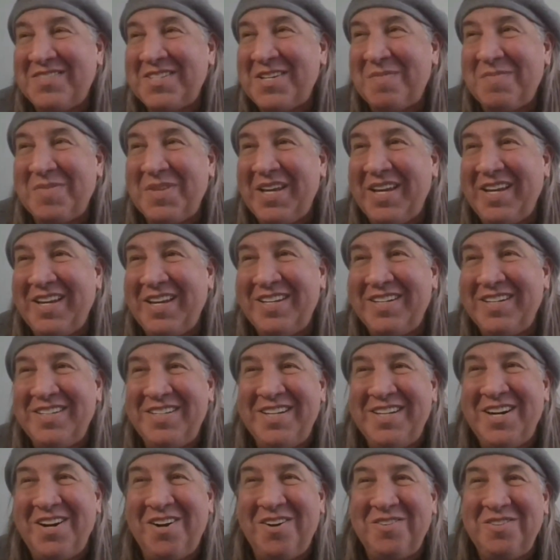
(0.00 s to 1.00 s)
of something in
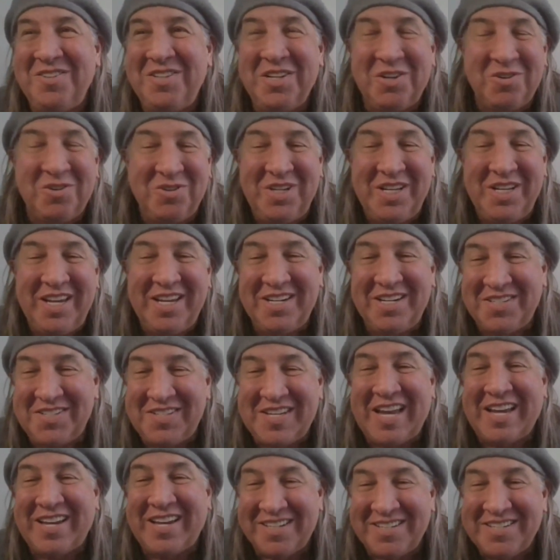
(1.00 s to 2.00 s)
you know literally in a
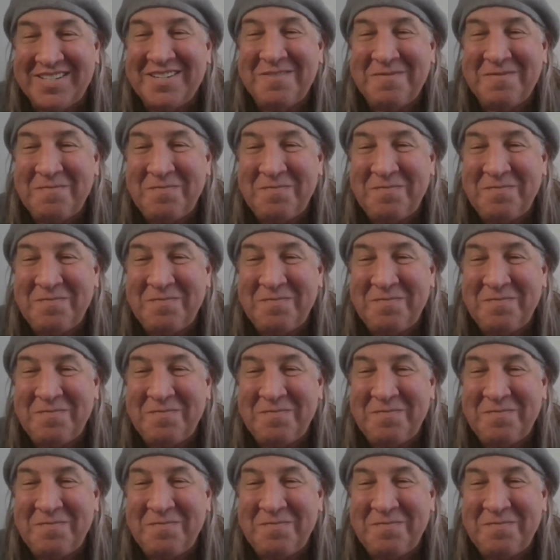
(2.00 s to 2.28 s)
second.